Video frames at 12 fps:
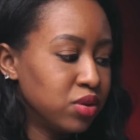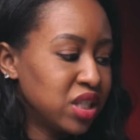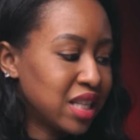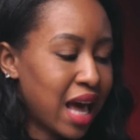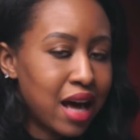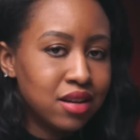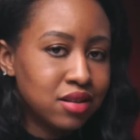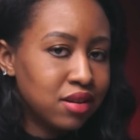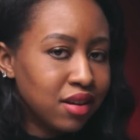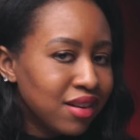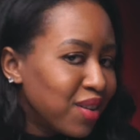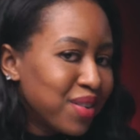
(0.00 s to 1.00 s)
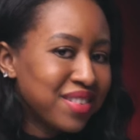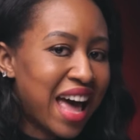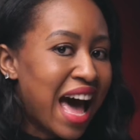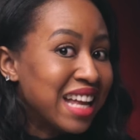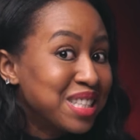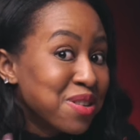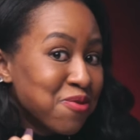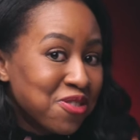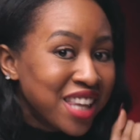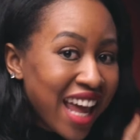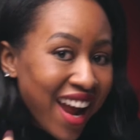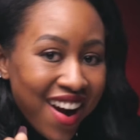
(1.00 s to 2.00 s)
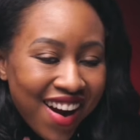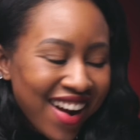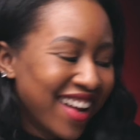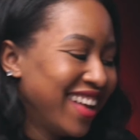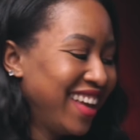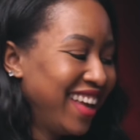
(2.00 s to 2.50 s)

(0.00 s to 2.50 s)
just add some flair.